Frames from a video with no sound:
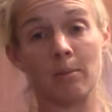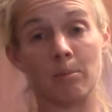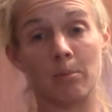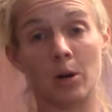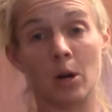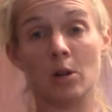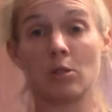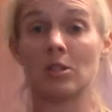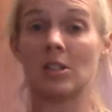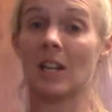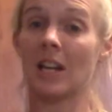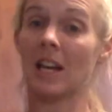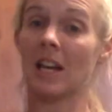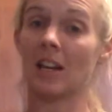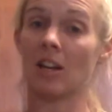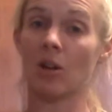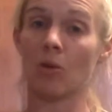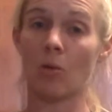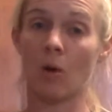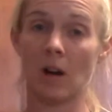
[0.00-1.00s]

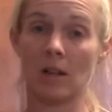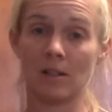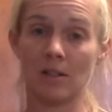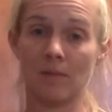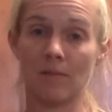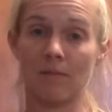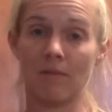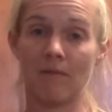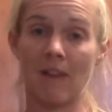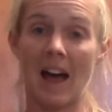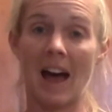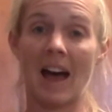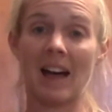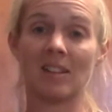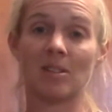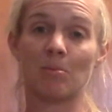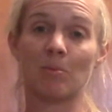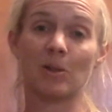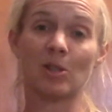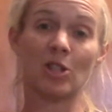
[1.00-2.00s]
protein, you want some
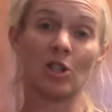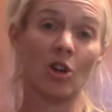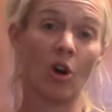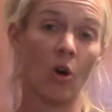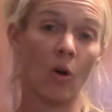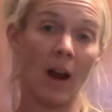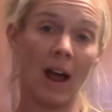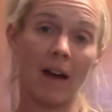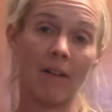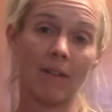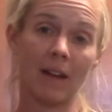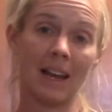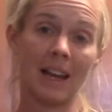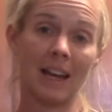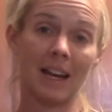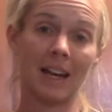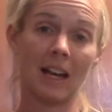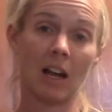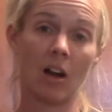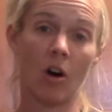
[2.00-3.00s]
fats, but you don't have
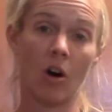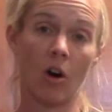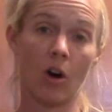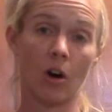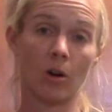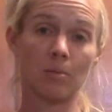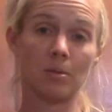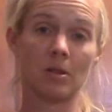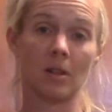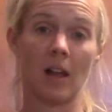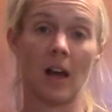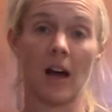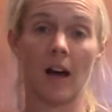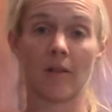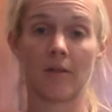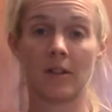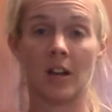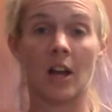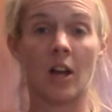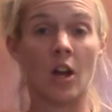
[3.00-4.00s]
any carbs
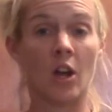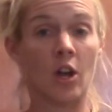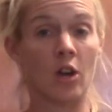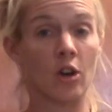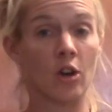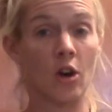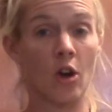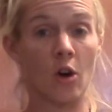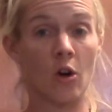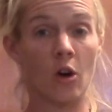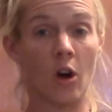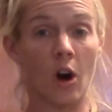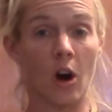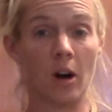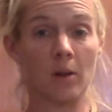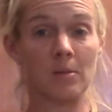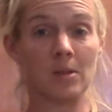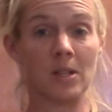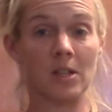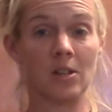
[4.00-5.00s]
left. No
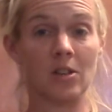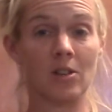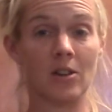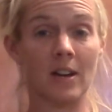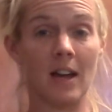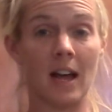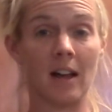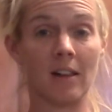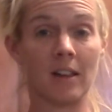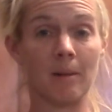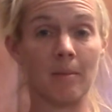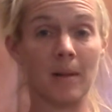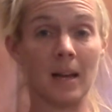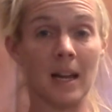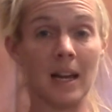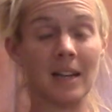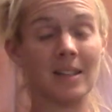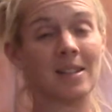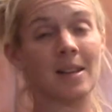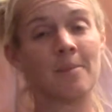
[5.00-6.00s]
carbs in your deli
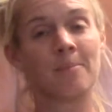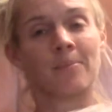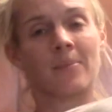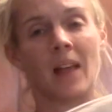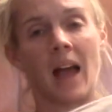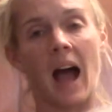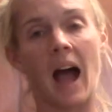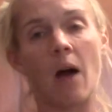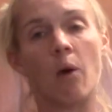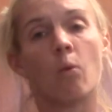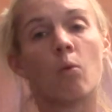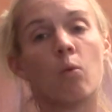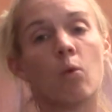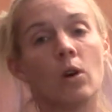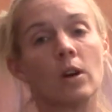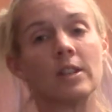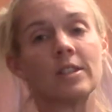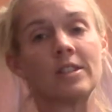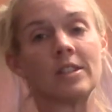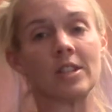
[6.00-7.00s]
meat. I
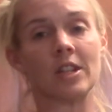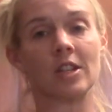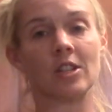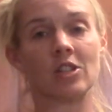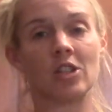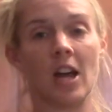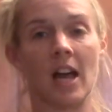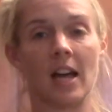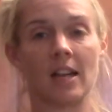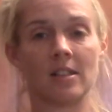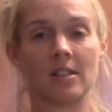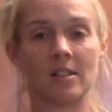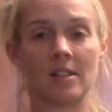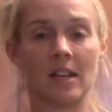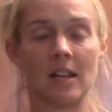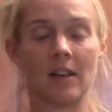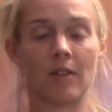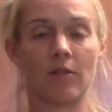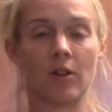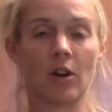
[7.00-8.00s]
would
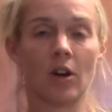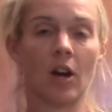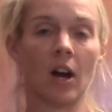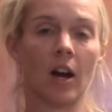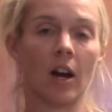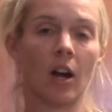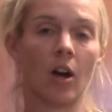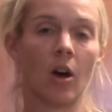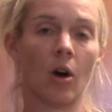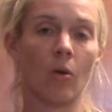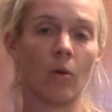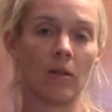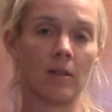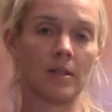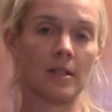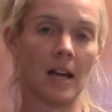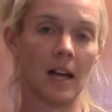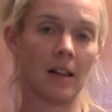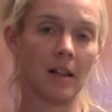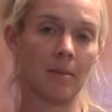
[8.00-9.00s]
suggest, if you're going to go
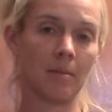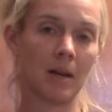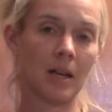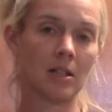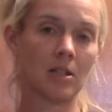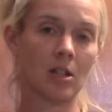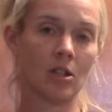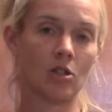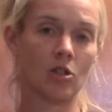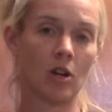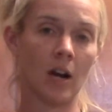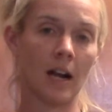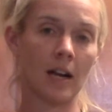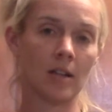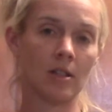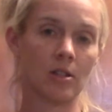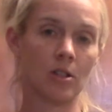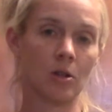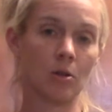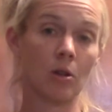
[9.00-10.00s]
with deli meat, to
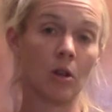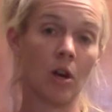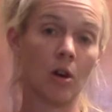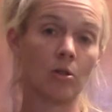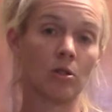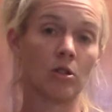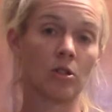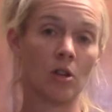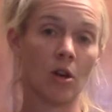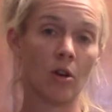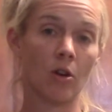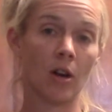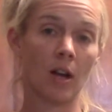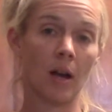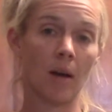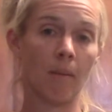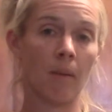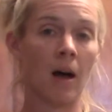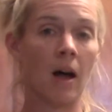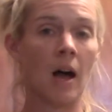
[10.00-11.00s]
try to do low
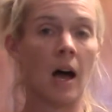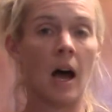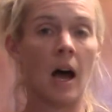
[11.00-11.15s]
sodium.